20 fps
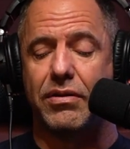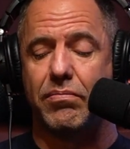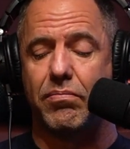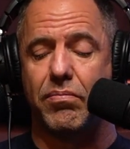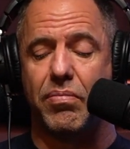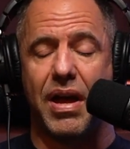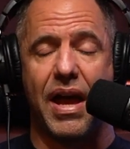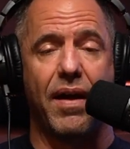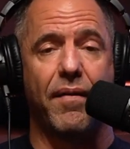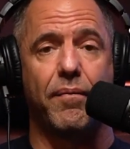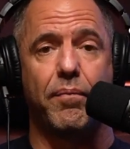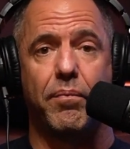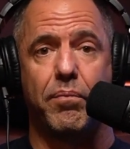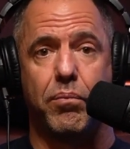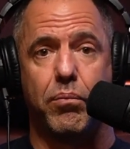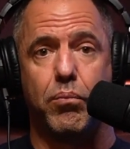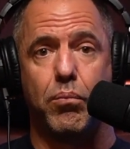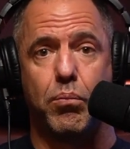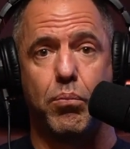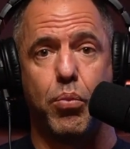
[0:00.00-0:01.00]
have
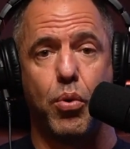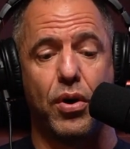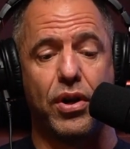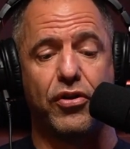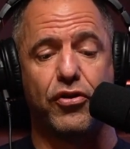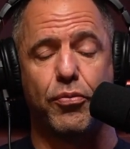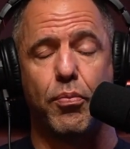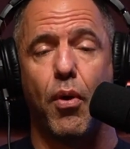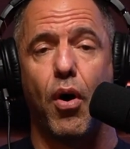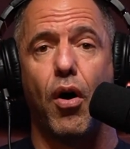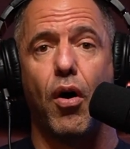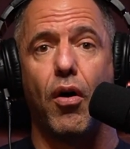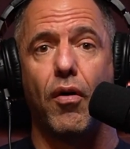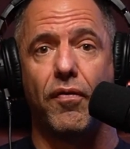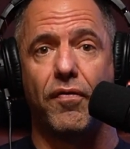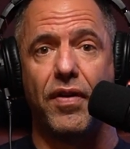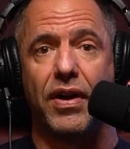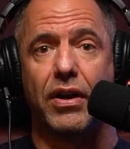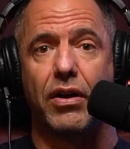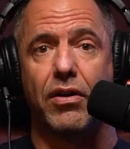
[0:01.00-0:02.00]
pretty small
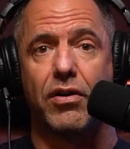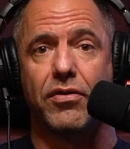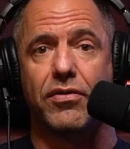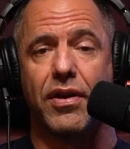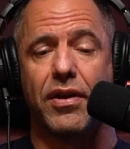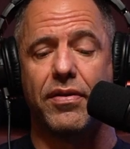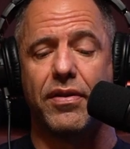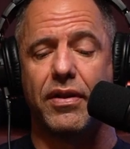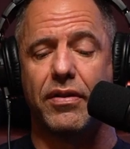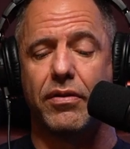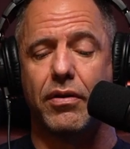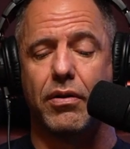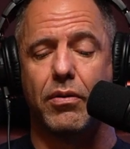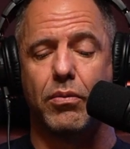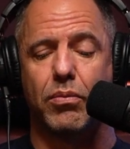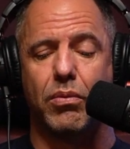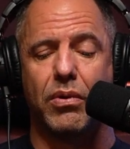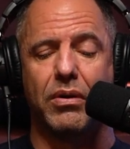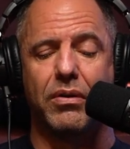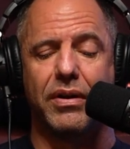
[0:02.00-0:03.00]
fingers. I think they're
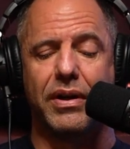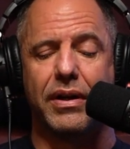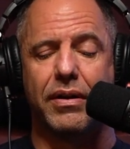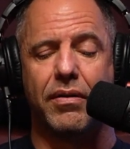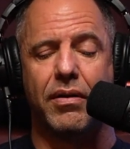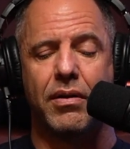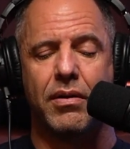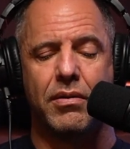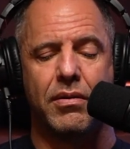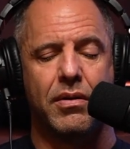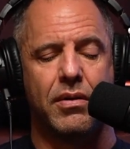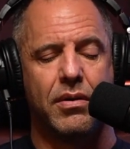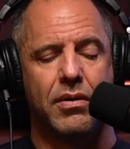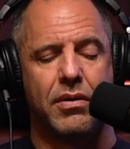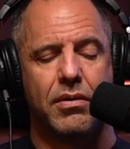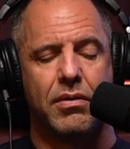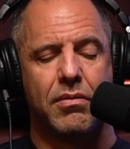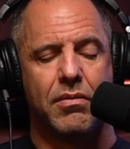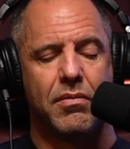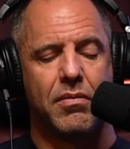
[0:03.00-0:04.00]
really,
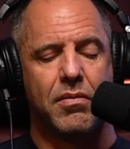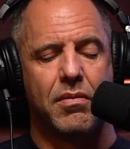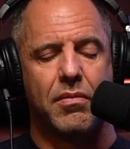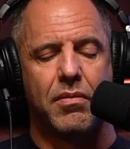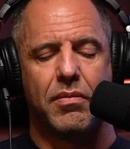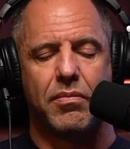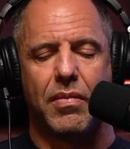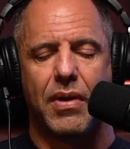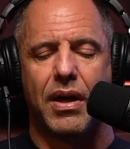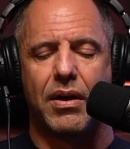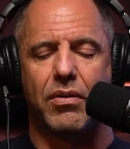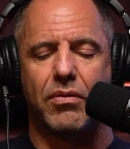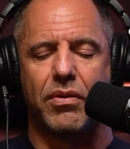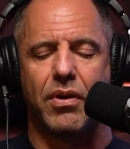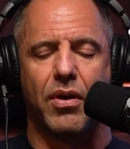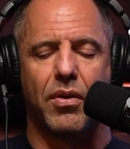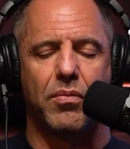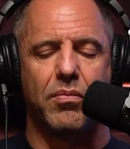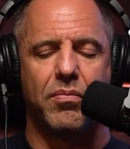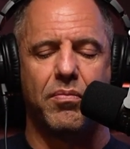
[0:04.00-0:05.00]
I don't
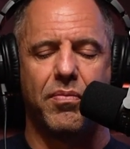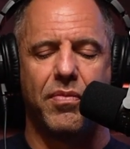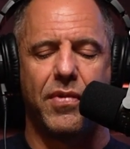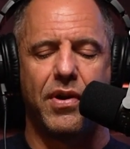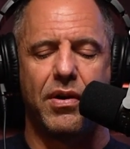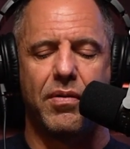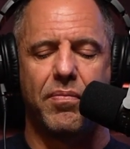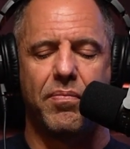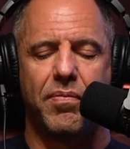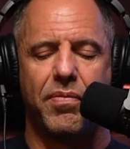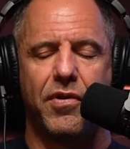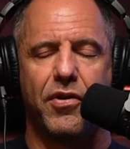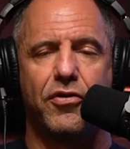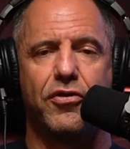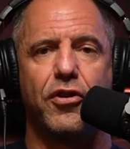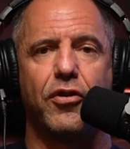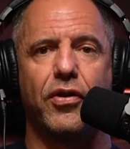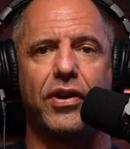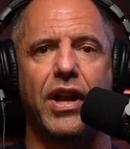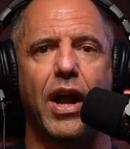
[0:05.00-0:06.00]
know, they're
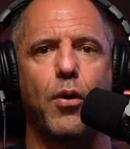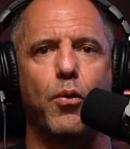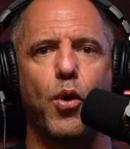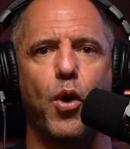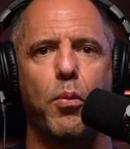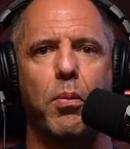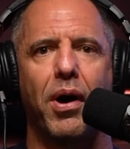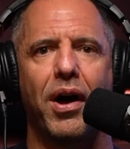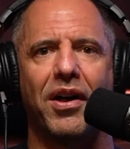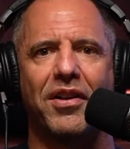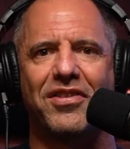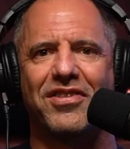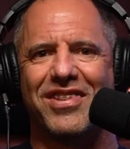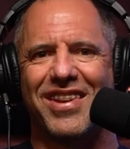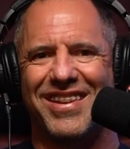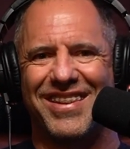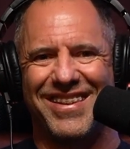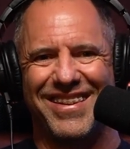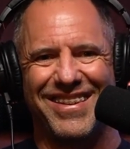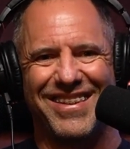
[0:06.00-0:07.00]
certainly not robust.
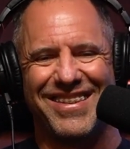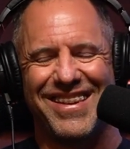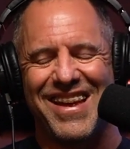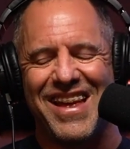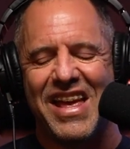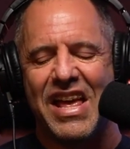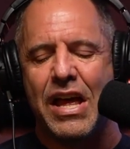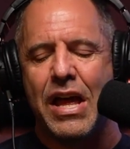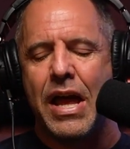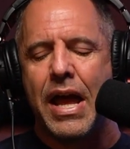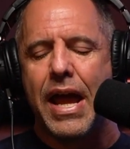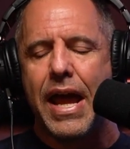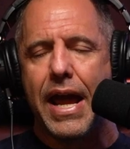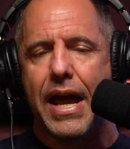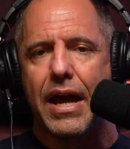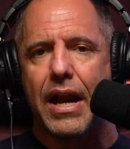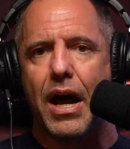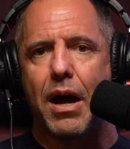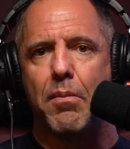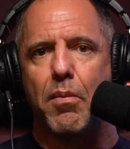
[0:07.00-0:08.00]

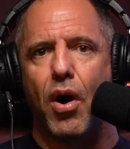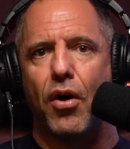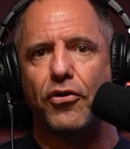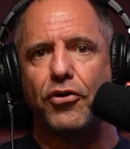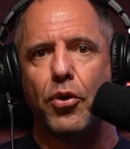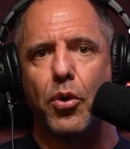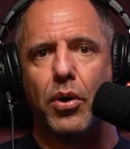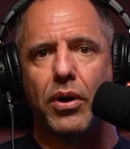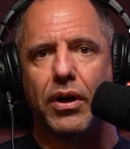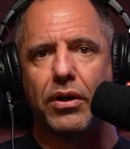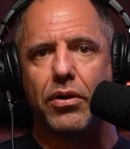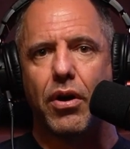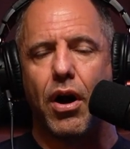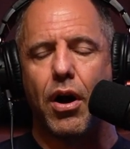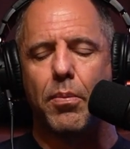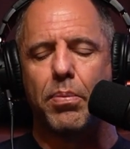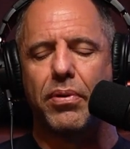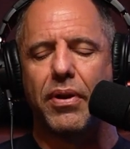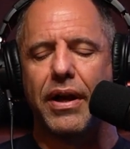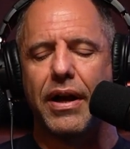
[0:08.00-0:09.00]
And I'm also a guitar
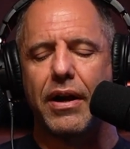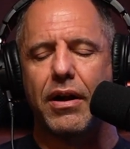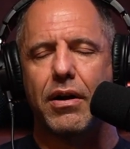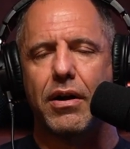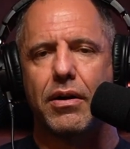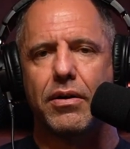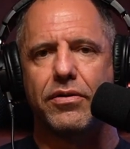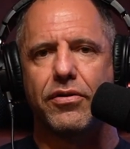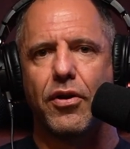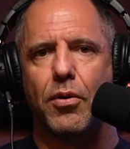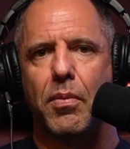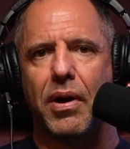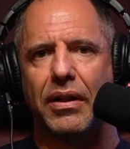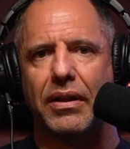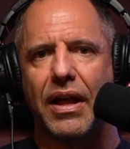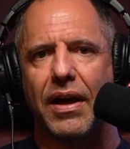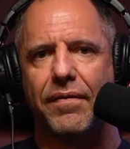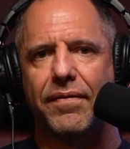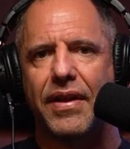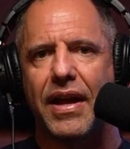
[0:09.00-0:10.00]
player, so my
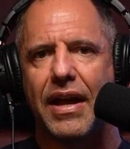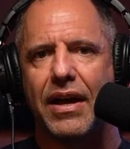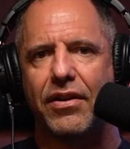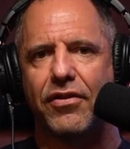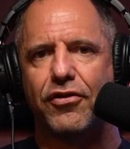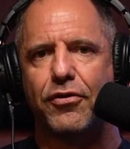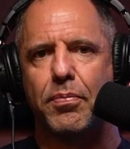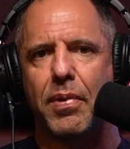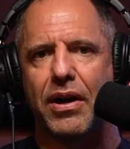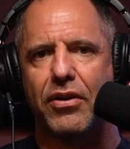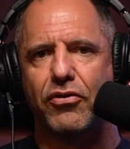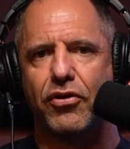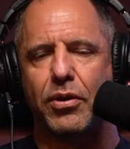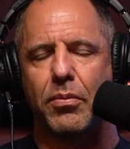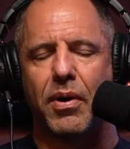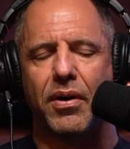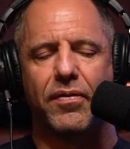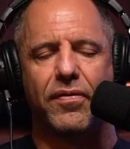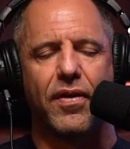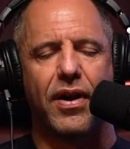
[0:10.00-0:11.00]
left hand, especially
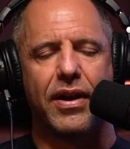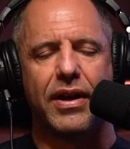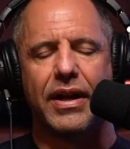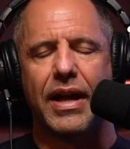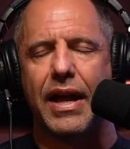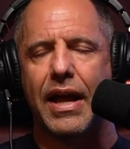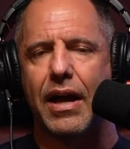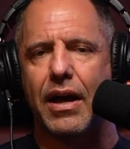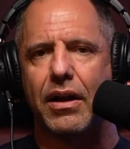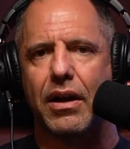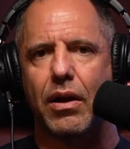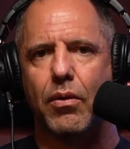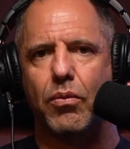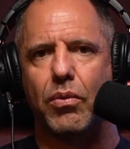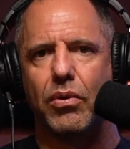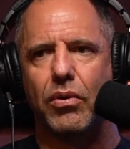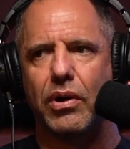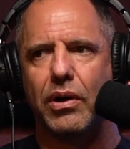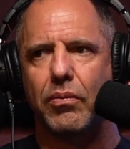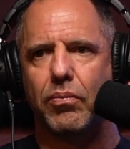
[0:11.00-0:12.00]
my fretting hand, I
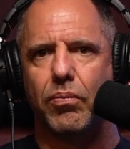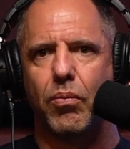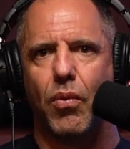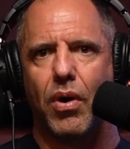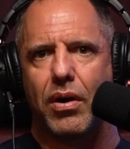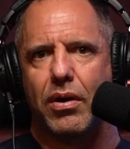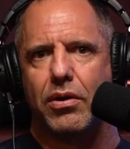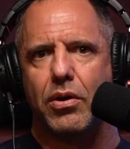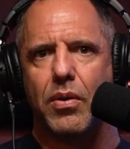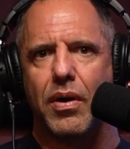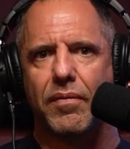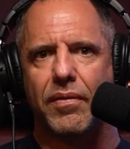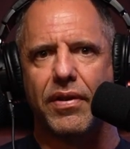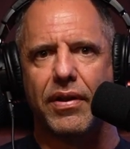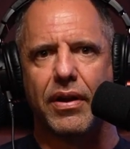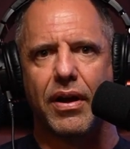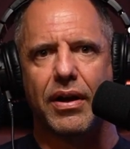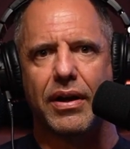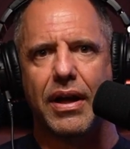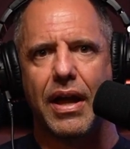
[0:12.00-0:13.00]
really want to do
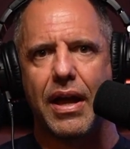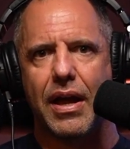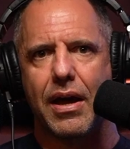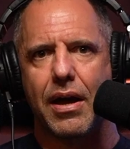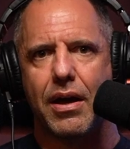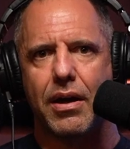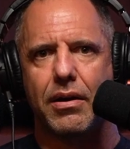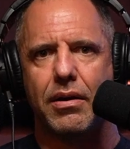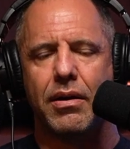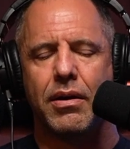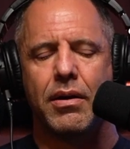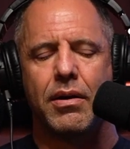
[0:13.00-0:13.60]
everything I can